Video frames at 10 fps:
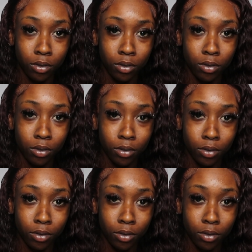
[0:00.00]

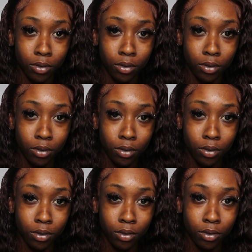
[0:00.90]

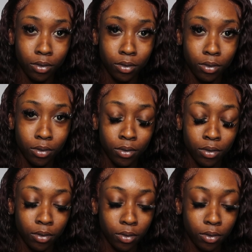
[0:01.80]
(silence)